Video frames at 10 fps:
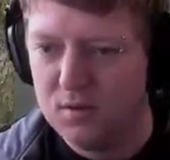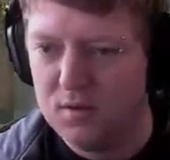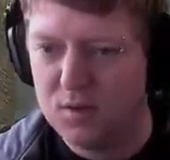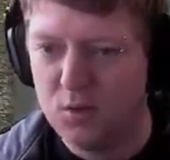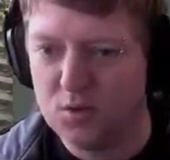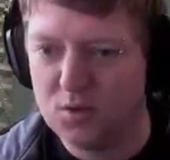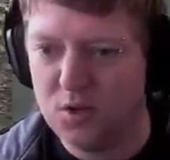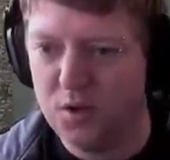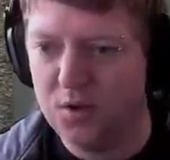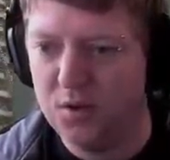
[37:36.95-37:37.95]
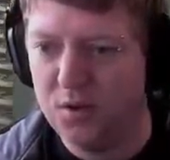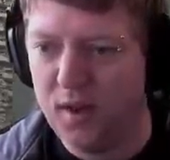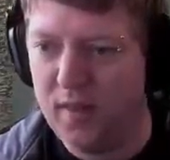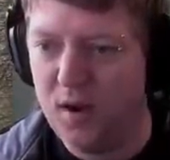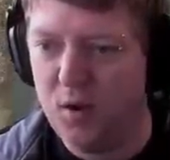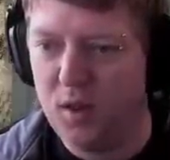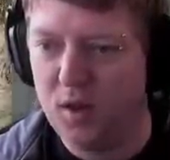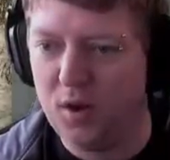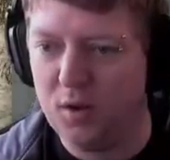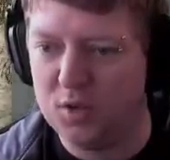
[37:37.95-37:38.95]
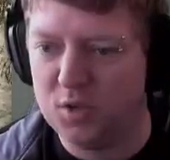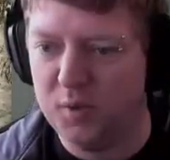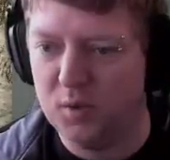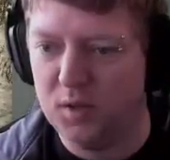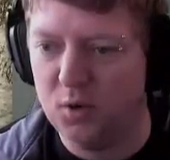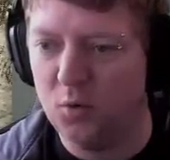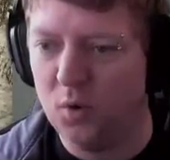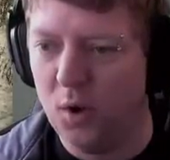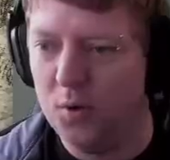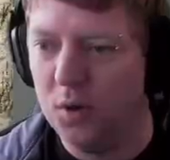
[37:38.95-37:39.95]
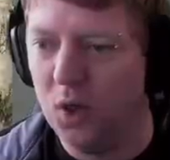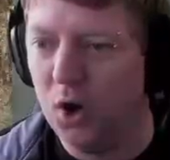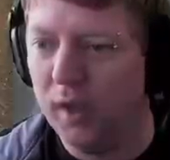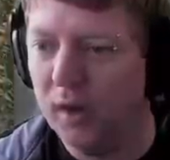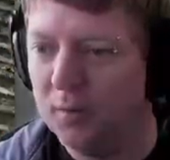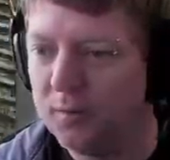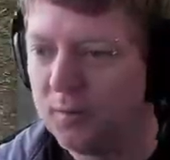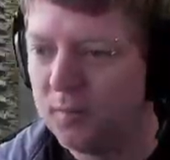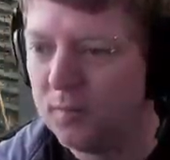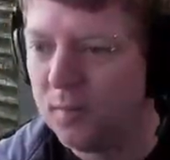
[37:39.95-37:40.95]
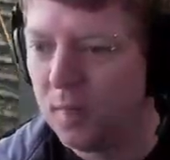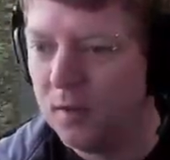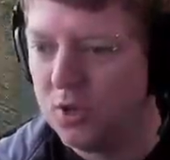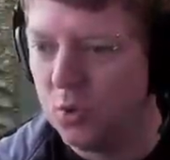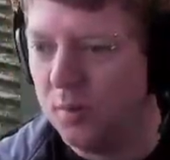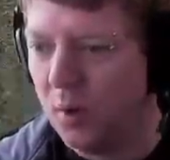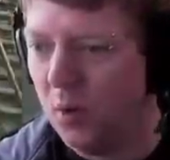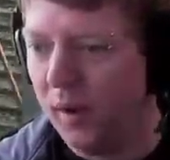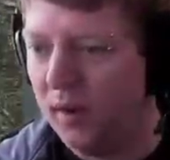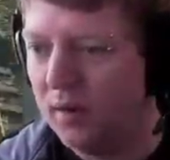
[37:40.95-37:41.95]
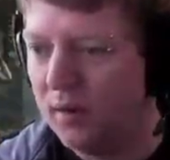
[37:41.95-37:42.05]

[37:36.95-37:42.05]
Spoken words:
This looks so good. And then all I've got to do is just build a little road along it to a point.